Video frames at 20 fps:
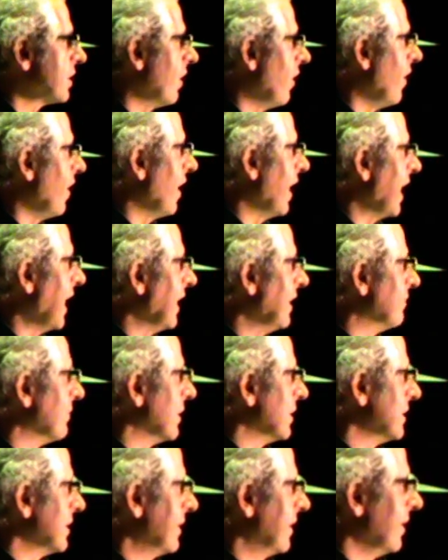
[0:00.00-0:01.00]
time,
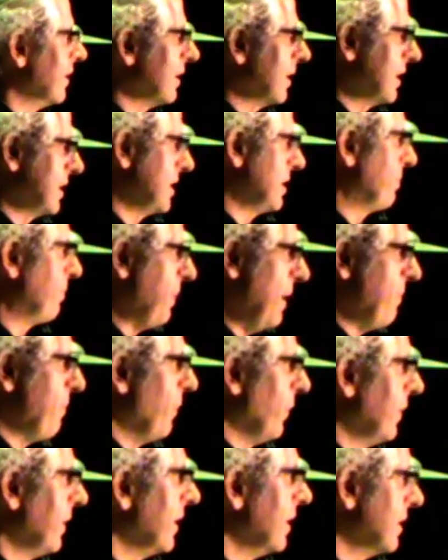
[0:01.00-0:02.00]
and that
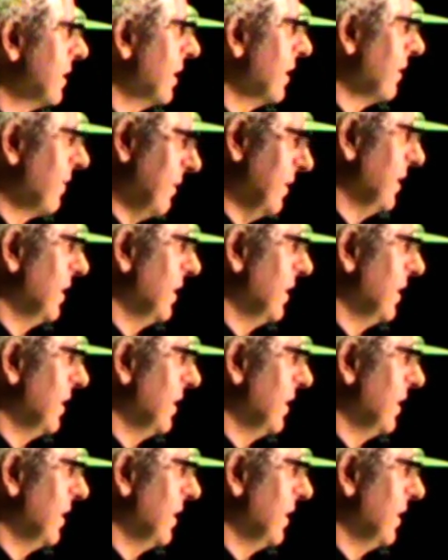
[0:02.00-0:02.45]
people that